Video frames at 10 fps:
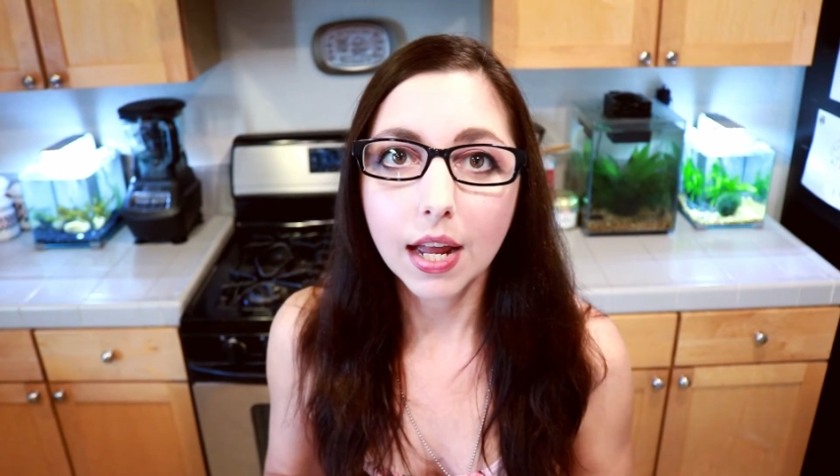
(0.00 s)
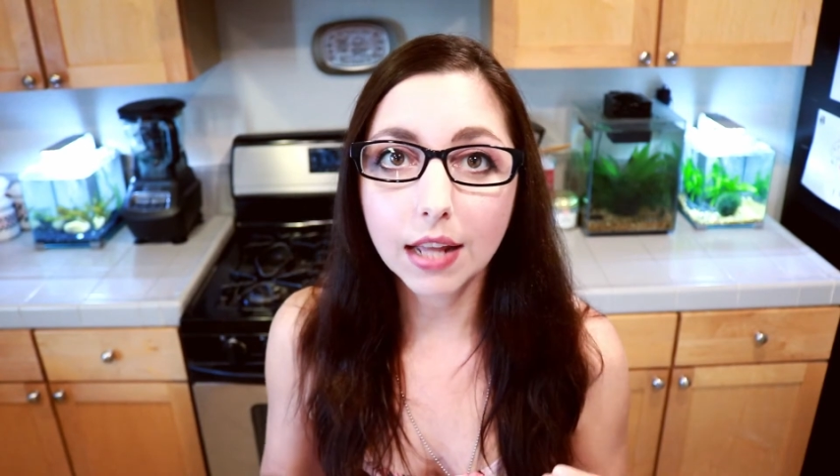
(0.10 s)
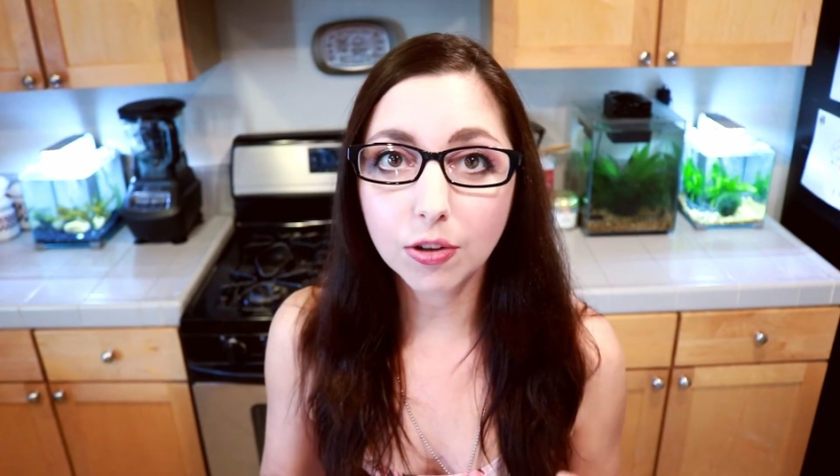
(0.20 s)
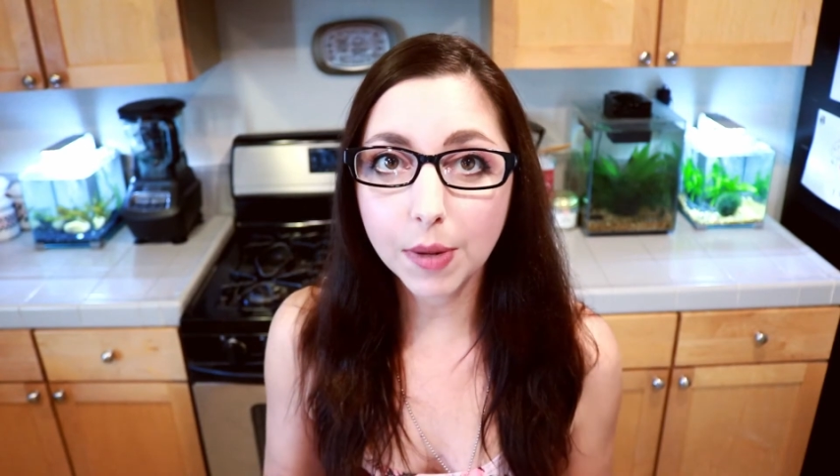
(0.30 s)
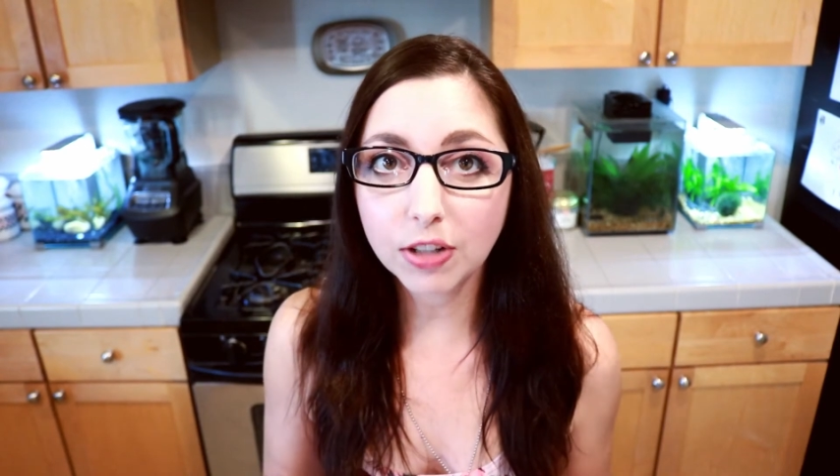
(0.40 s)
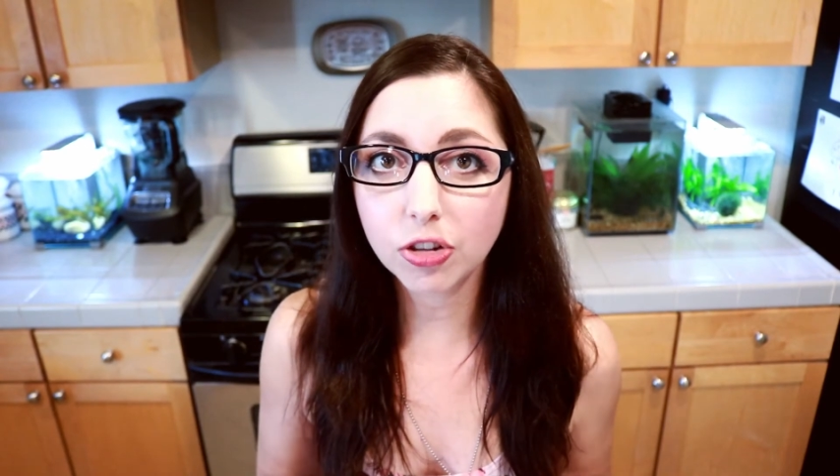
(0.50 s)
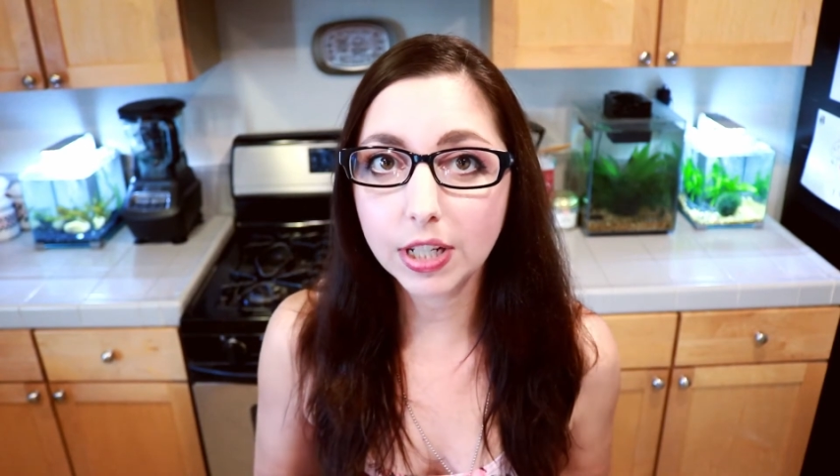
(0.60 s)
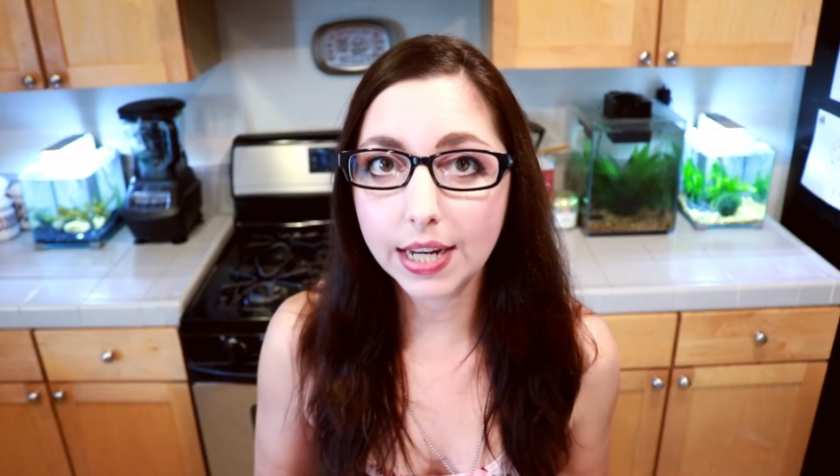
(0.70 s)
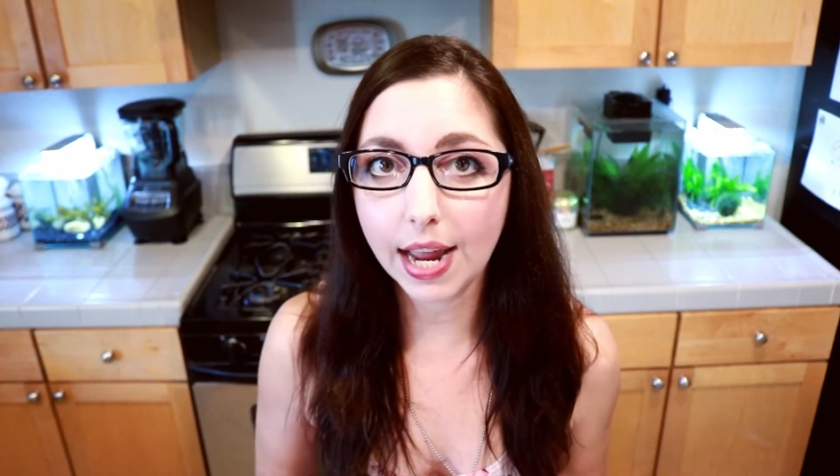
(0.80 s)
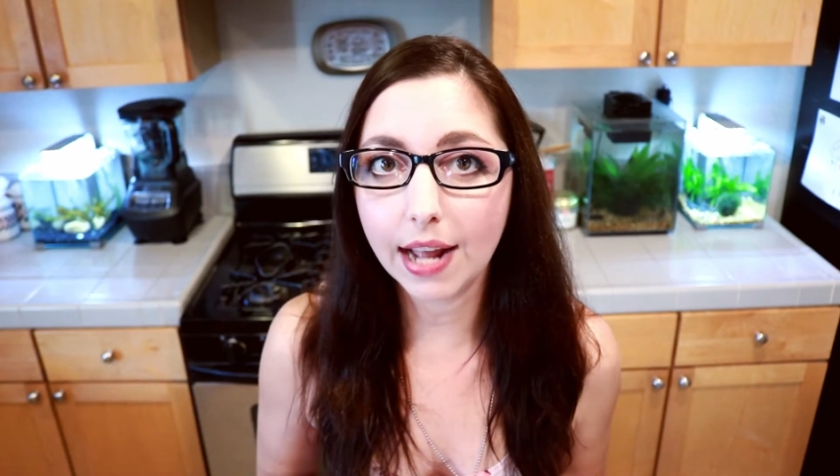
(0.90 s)

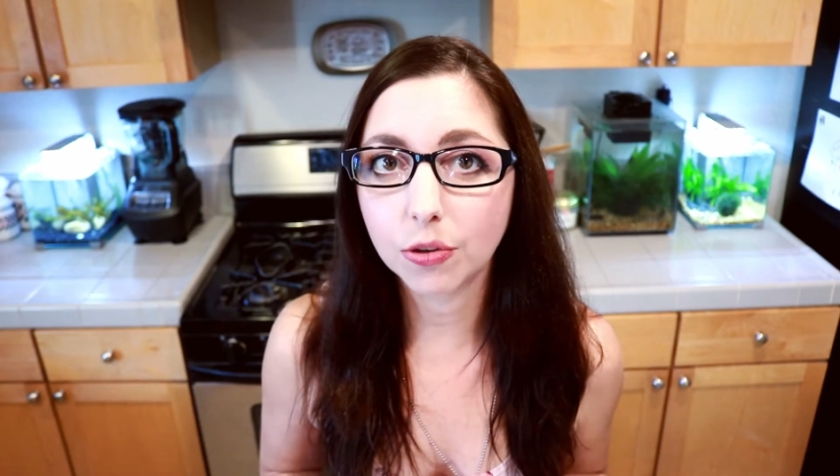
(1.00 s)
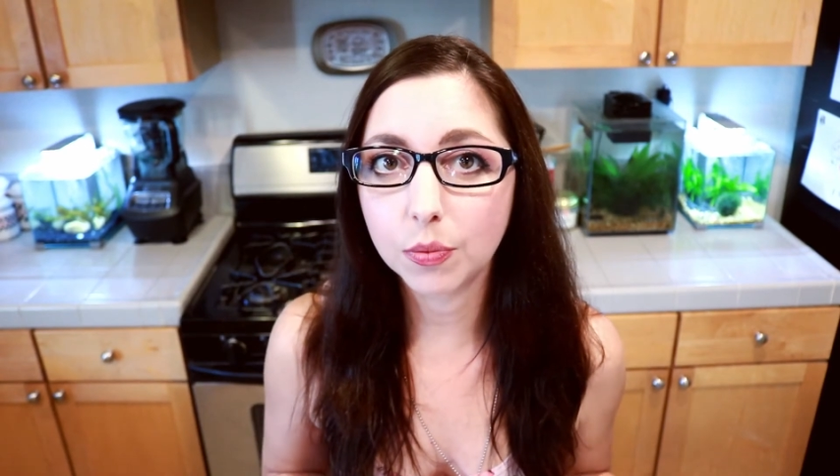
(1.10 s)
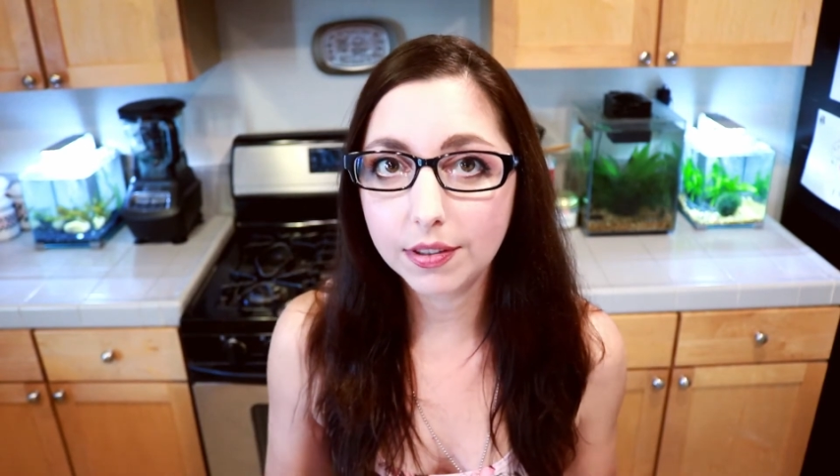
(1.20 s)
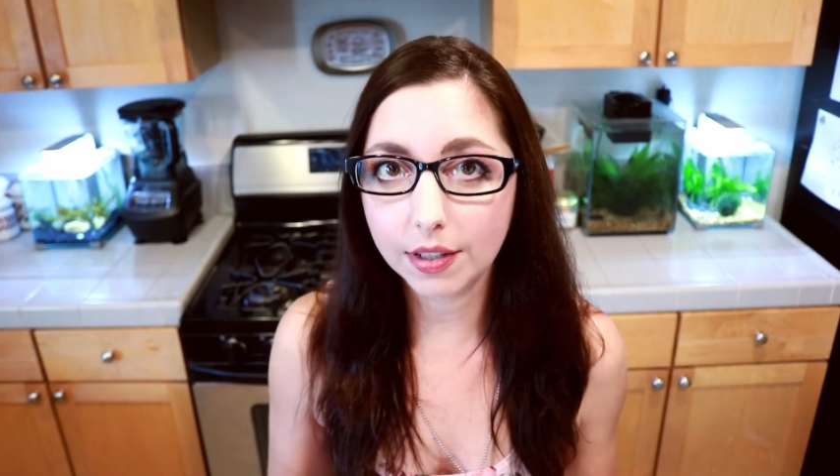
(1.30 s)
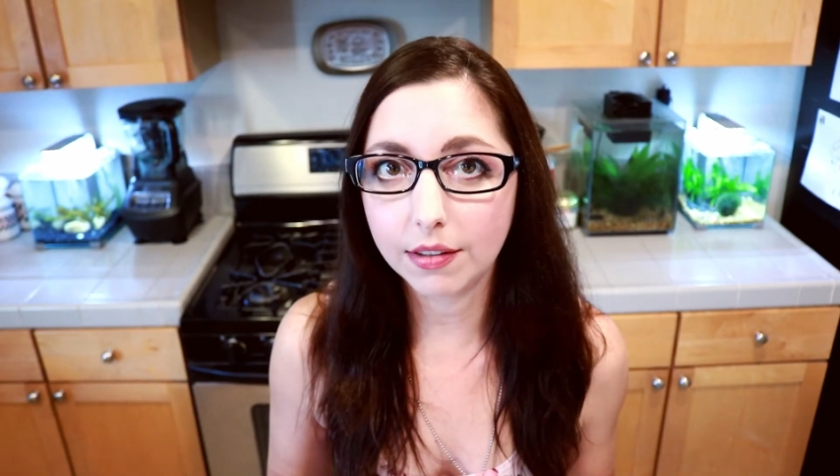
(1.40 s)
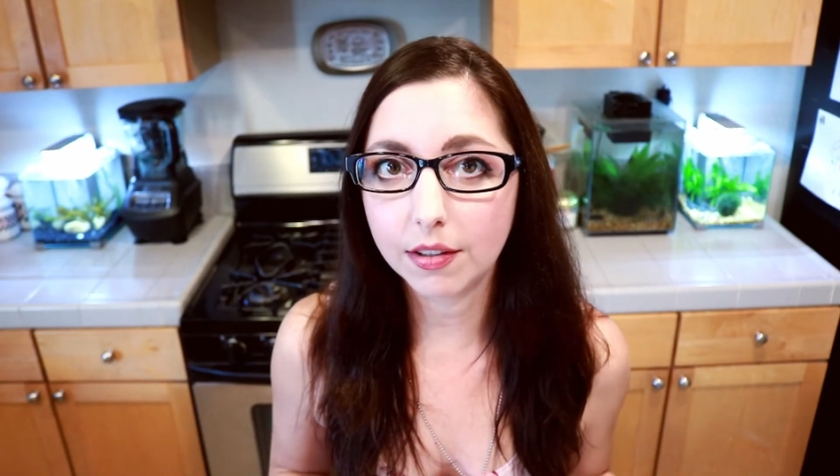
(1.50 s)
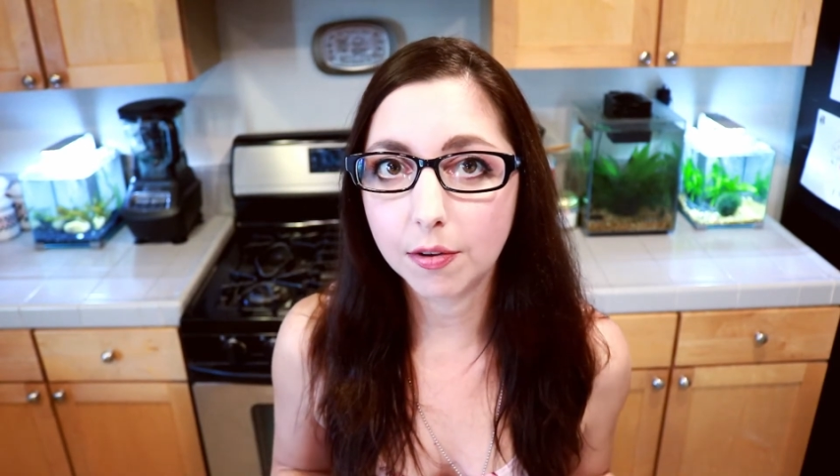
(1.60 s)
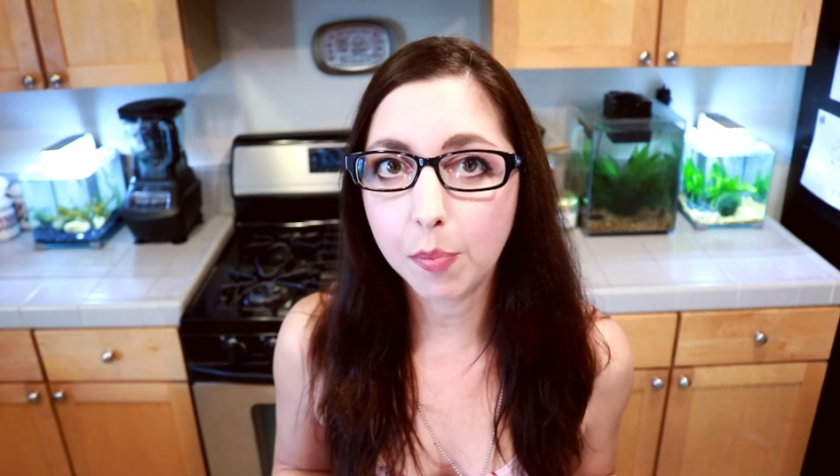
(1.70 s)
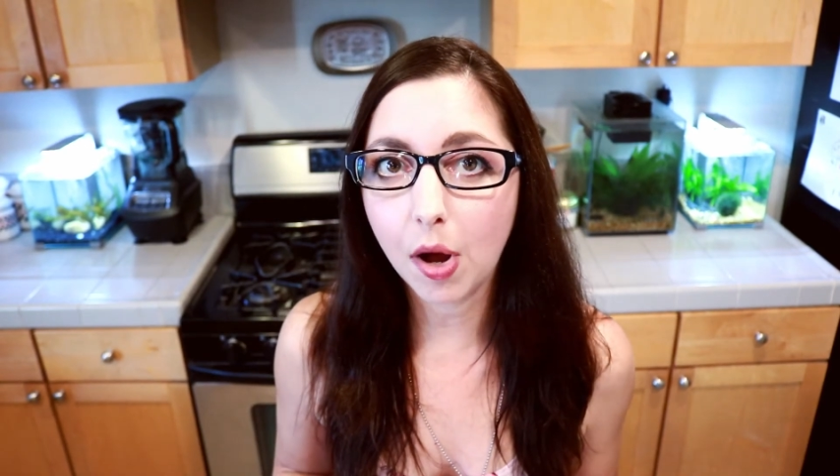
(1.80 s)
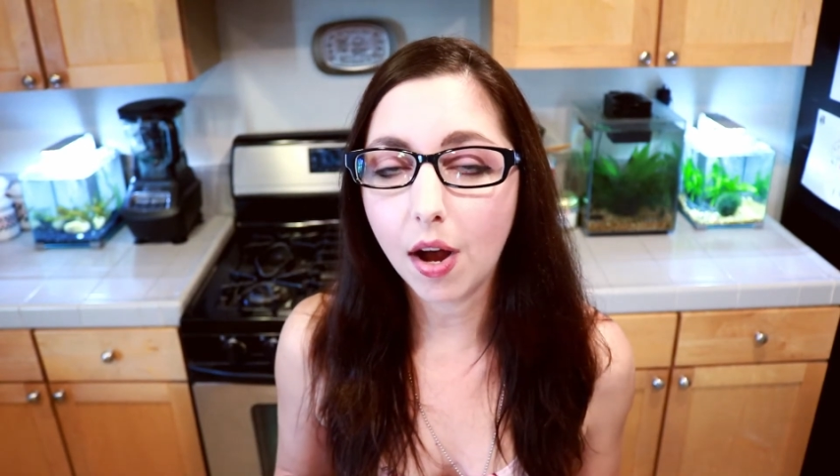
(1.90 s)
especially cats with
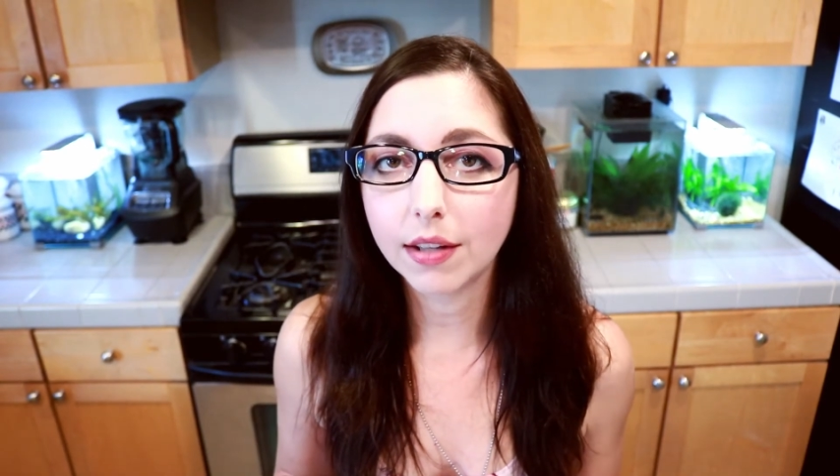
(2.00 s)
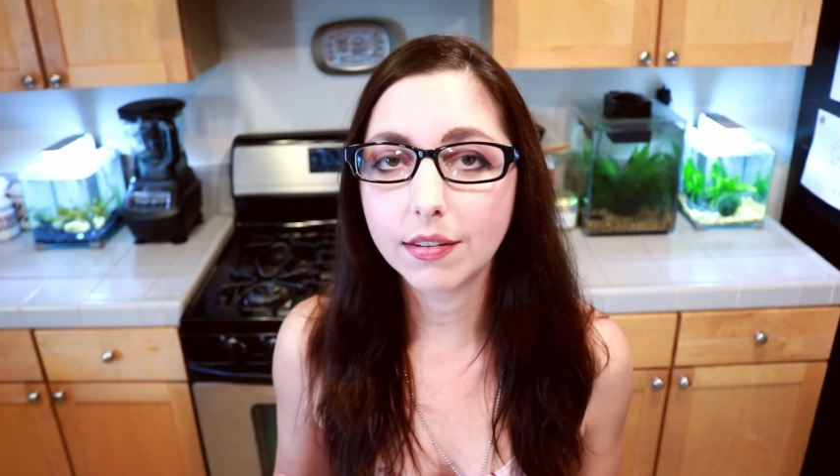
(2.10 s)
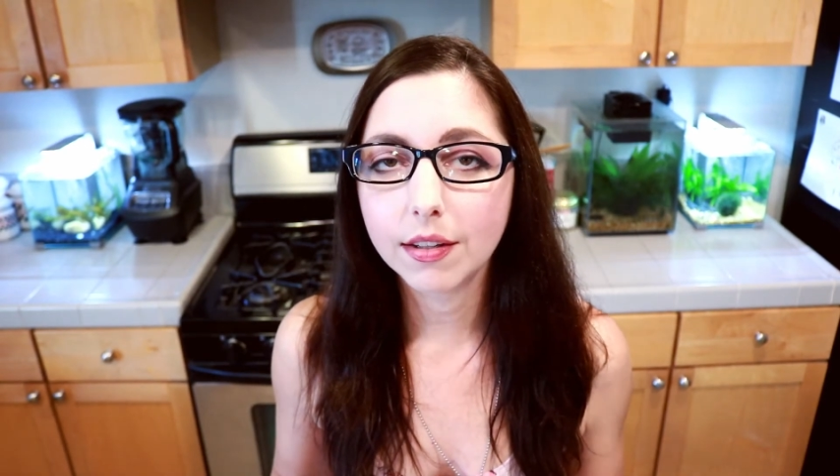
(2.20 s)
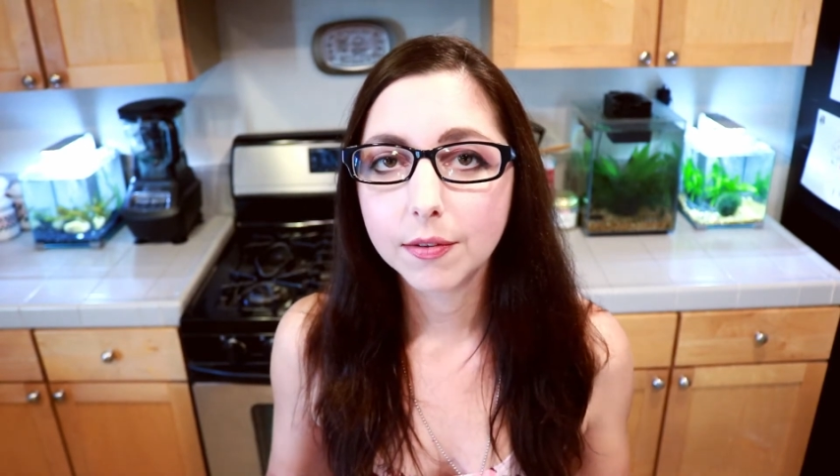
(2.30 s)
sensitive paws.